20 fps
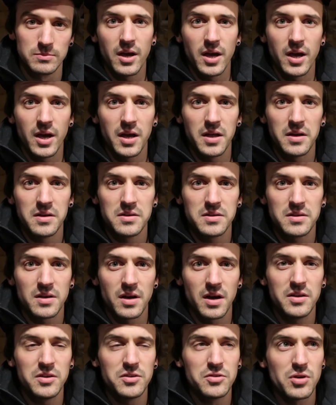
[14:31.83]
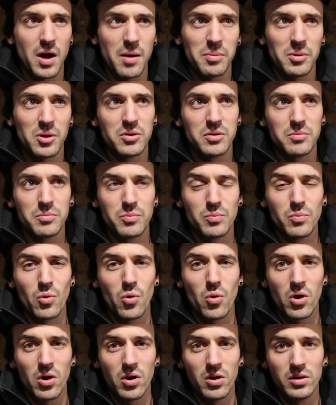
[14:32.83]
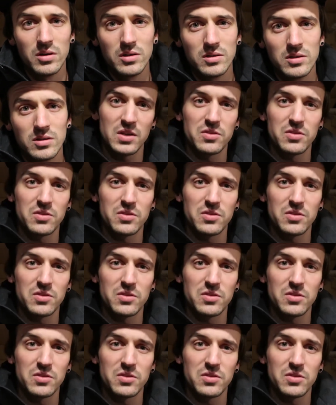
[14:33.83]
and I need to upload more,